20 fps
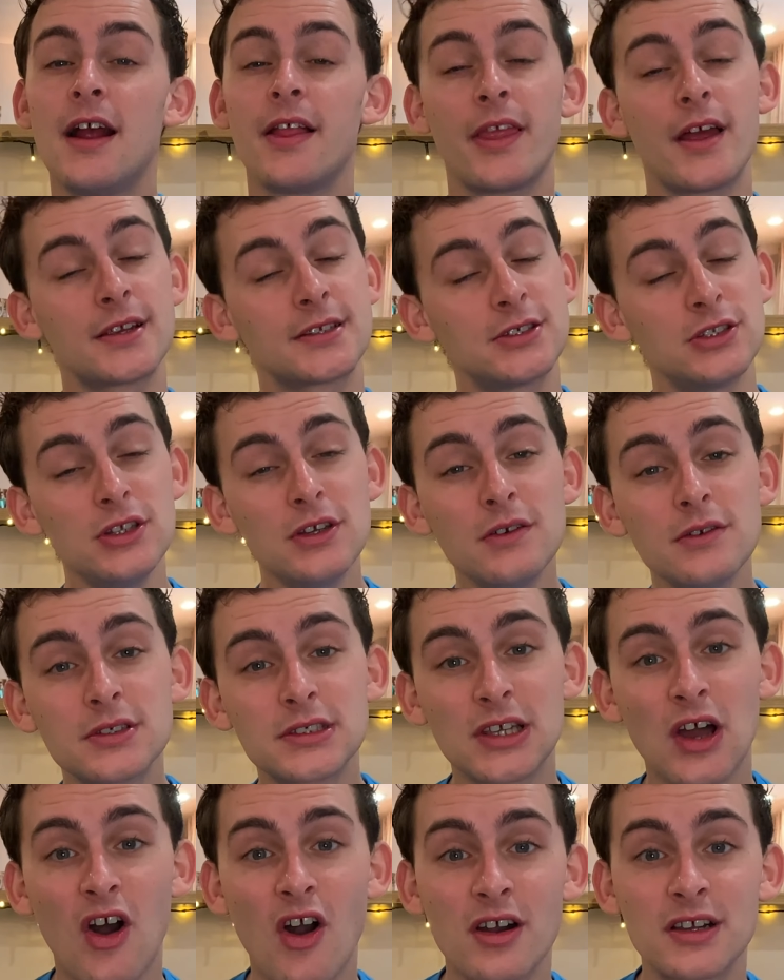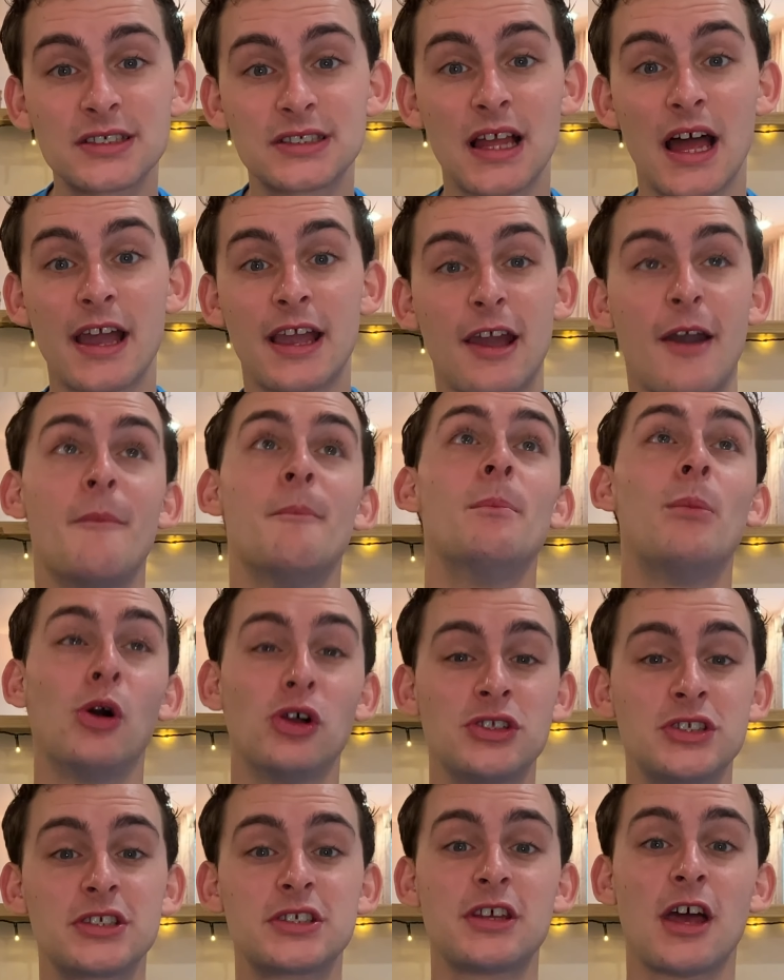There's new songs like
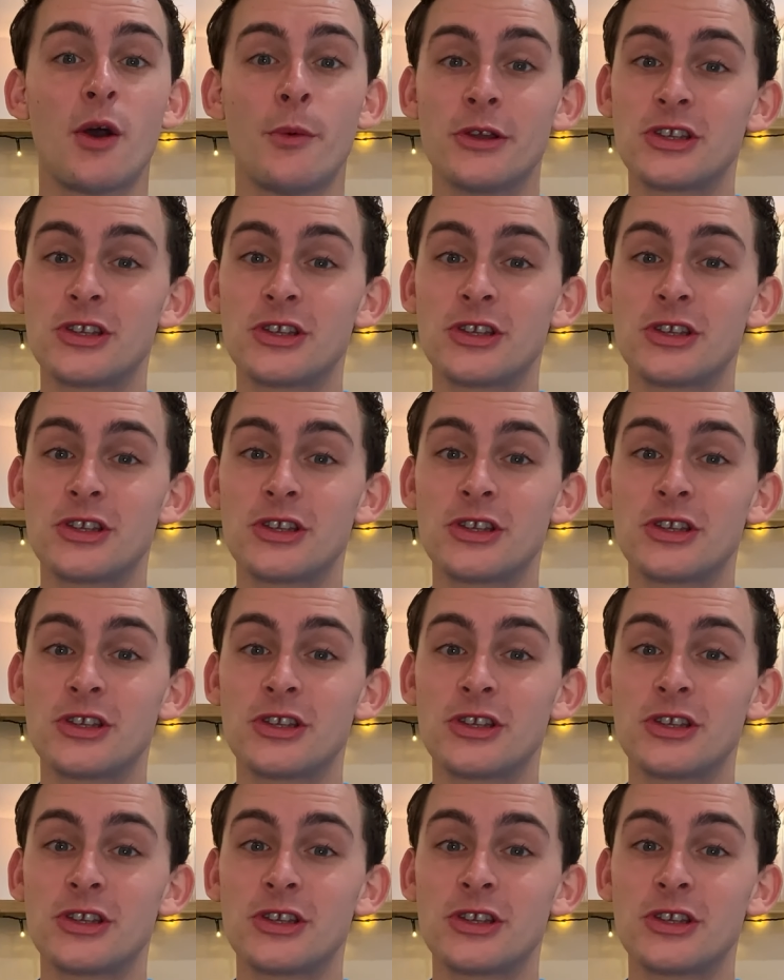Monster,